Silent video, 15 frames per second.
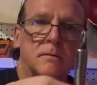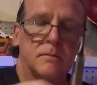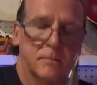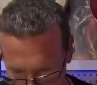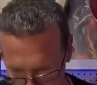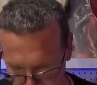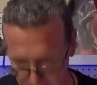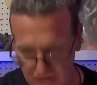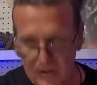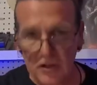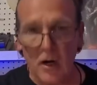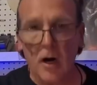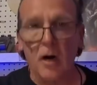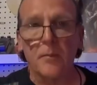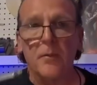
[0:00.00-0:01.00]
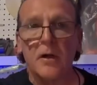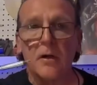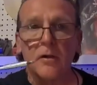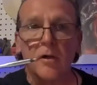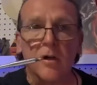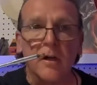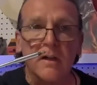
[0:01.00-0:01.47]
If it's sharp,
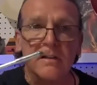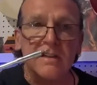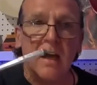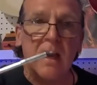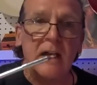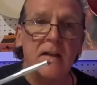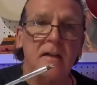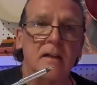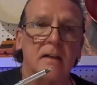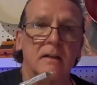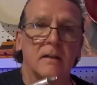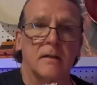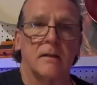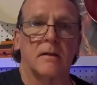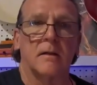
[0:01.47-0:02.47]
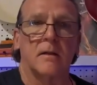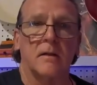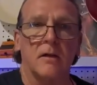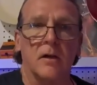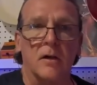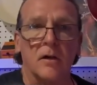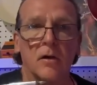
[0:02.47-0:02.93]
you're going to tighten it.
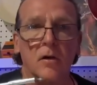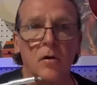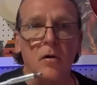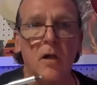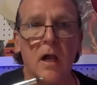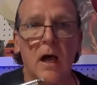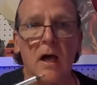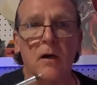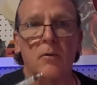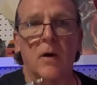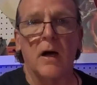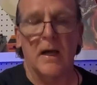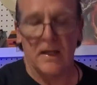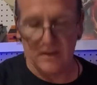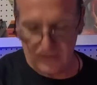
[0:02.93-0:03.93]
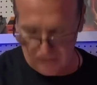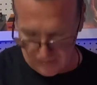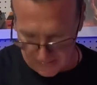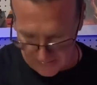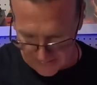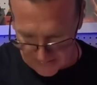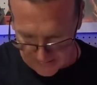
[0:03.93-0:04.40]
You're going to go clockwise. You're
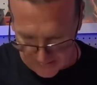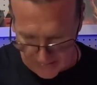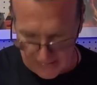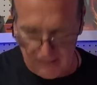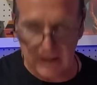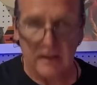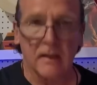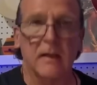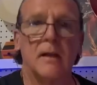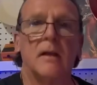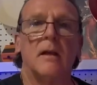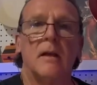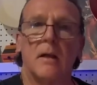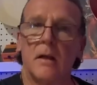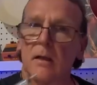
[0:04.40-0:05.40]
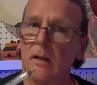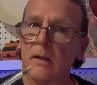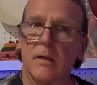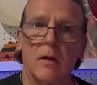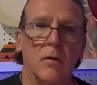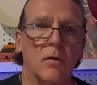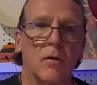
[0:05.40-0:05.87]
going to tighten it.
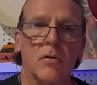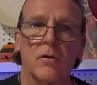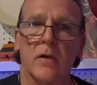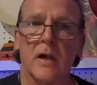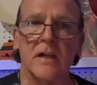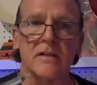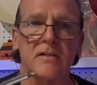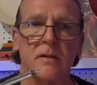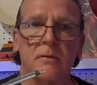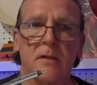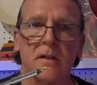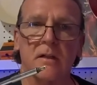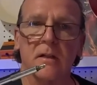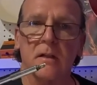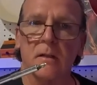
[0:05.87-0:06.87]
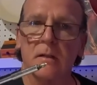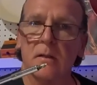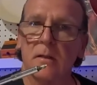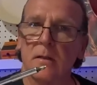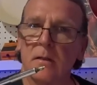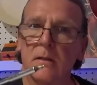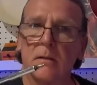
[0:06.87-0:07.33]
Don't go crazy with it.
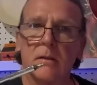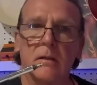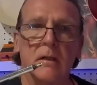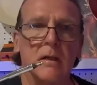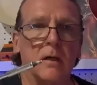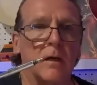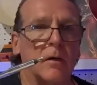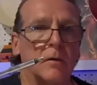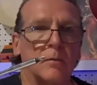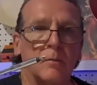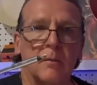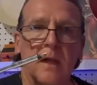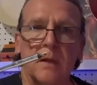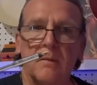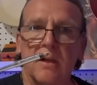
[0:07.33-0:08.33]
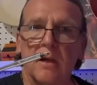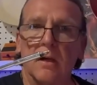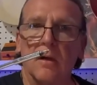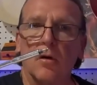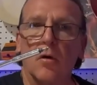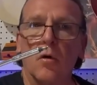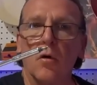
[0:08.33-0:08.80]
You know, maybe
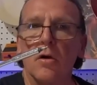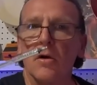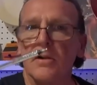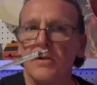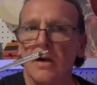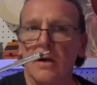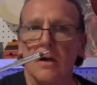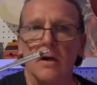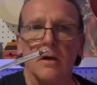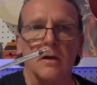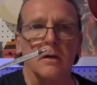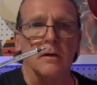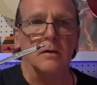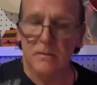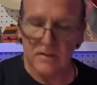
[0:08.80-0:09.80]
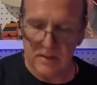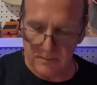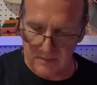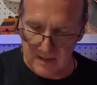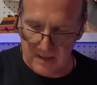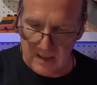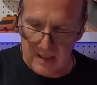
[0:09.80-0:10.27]
a quarter turn,
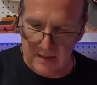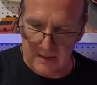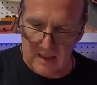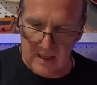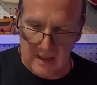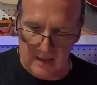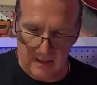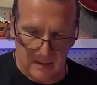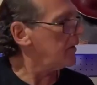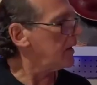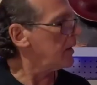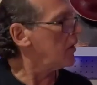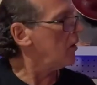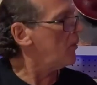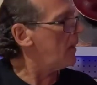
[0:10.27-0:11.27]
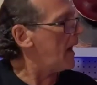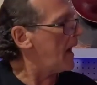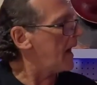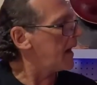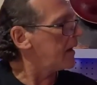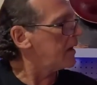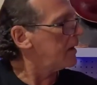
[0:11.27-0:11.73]
something like that. Then go
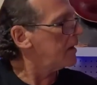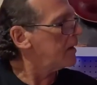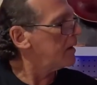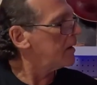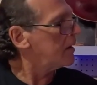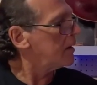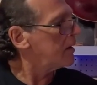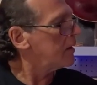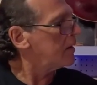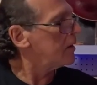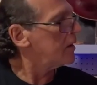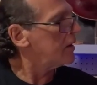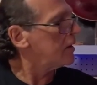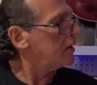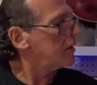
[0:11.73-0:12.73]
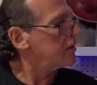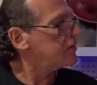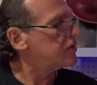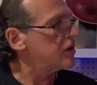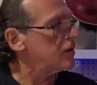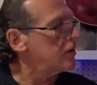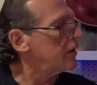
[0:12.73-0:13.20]
back,
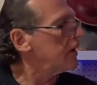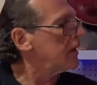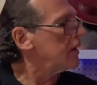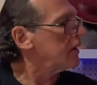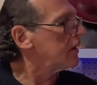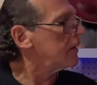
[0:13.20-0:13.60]
tune it.